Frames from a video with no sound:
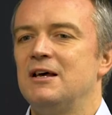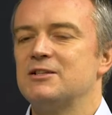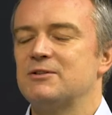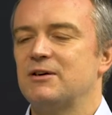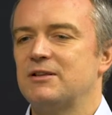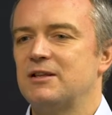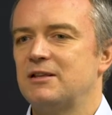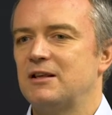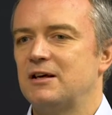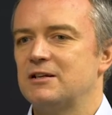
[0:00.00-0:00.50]

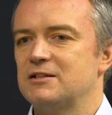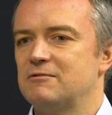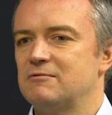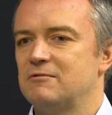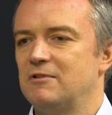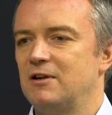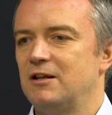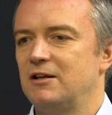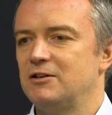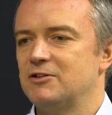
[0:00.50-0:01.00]
So I think that's a
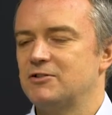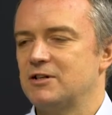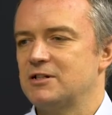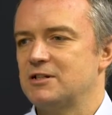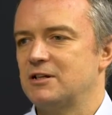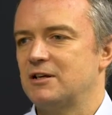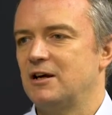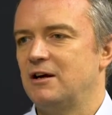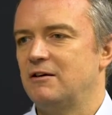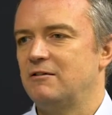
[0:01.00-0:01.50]
really
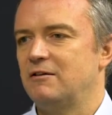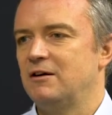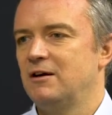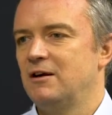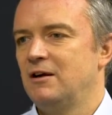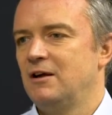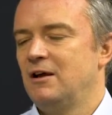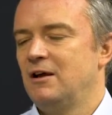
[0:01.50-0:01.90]
interesting area.